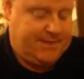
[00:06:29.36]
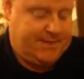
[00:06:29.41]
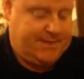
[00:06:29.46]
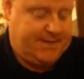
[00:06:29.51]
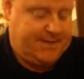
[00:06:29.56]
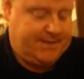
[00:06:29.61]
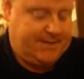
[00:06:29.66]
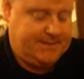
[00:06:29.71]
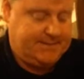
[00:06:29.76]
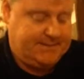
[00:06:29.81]

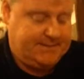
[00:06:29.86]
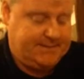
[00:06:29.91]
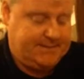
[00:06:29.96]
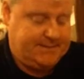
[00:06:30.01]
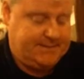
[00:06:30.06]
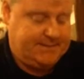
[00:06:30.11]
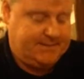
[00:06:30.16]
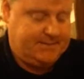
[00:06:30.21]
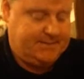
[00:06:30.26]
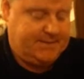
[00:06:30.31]

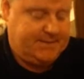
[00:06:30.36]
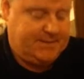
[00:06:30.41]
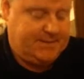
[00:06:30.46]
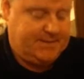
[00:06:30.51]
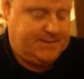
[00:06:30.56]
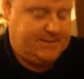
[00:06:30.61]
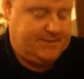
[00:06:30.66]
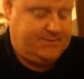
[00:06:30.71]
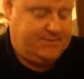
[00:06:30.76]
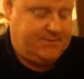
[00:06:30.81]
and
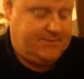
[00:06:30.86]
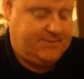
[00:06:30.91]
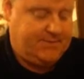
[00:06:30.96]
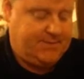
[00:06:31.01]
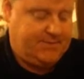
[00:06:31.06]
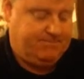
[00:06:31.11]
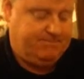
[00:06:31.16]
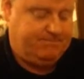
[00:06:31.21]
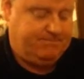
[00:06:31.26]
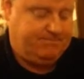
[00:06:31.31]
where have you
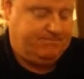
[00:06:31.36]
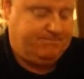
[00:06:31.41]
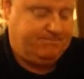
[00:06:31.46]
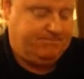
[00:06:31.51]
gone?